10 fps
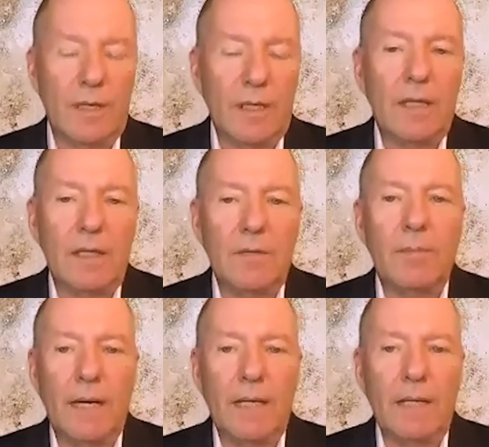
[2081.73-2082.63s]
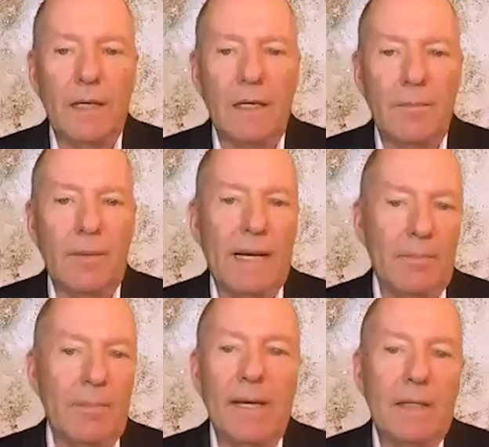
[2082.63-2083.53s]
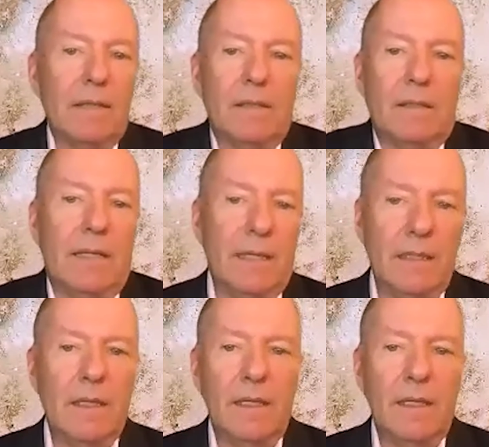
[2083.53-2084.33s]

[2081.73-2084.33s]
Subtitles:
get it by mail, and